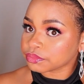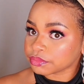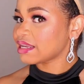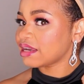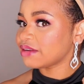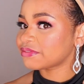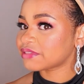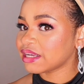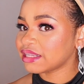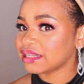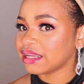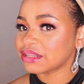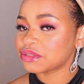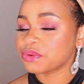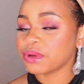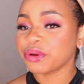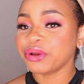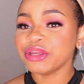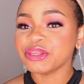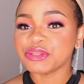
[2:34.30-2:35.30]
After
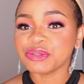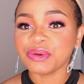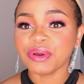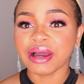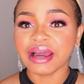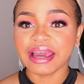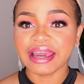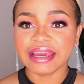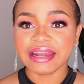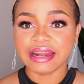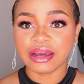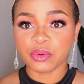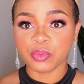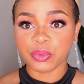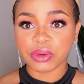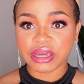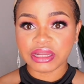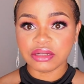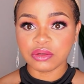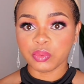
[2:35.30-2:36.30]
that, we're going to go ahead and
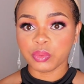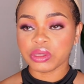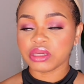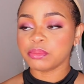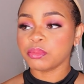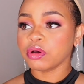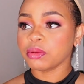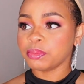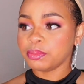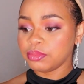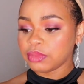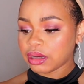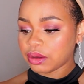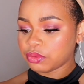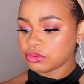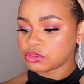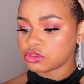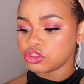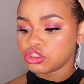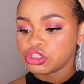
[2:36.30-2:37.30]
wear the wig, but
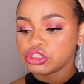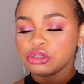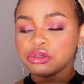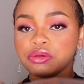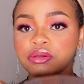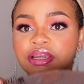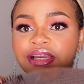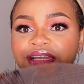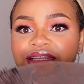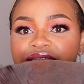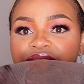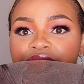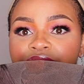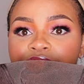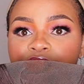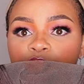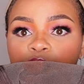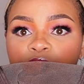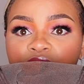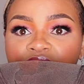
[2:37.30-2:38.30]
I want to show you guys
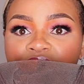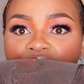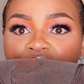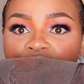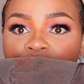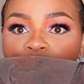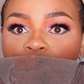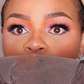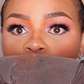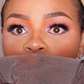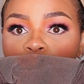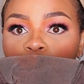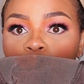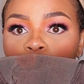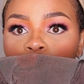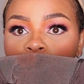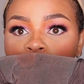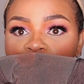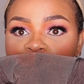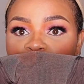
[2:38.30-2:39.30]
this wig have two
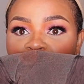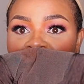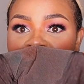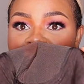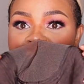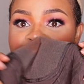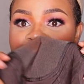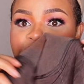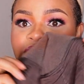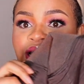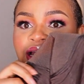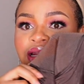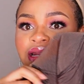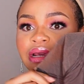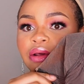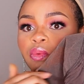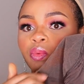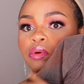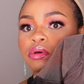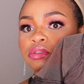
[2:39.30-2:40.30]
combs by the side
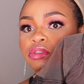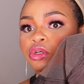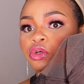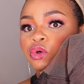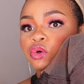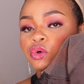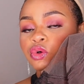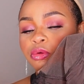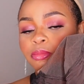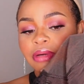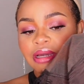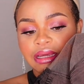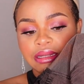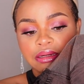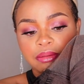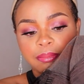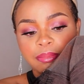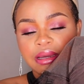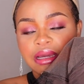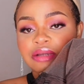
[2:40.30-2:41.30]
and one comb at
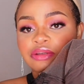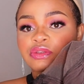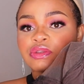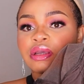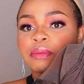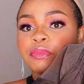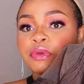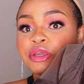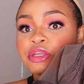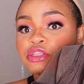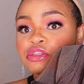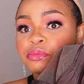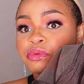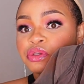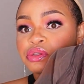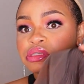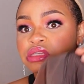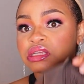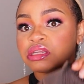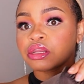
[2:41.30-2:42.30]
the back. So I'm going to be
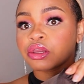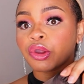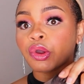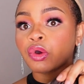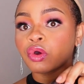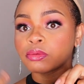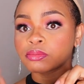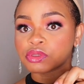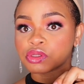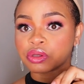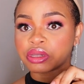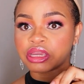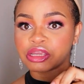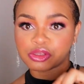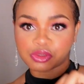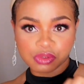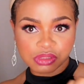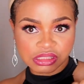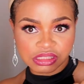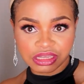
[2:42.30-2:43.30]
using the combs, okay,
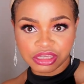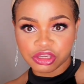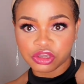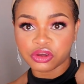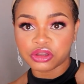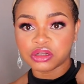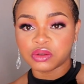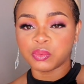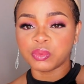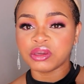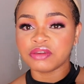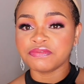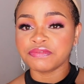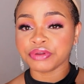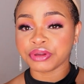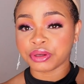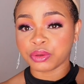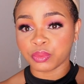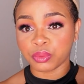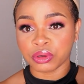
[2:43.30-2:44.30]
to secure the wig
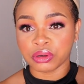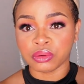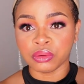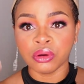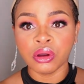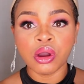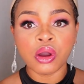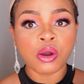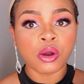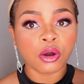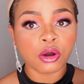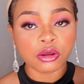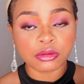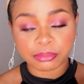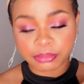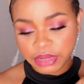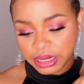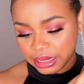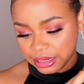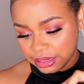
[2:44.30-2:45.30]
very well
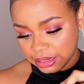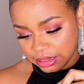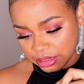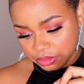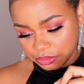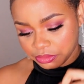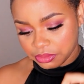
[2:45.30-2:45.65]
on my hair.